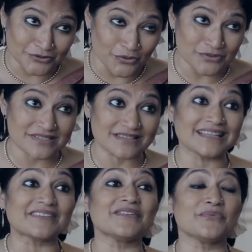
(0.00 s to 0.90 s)
those
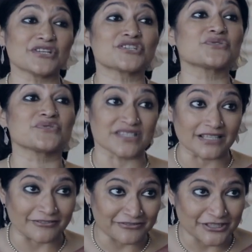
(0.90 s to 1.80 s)
that we wish to
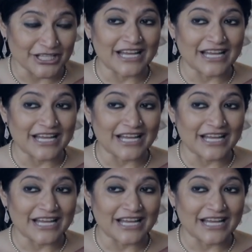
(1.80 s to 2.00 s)
serve.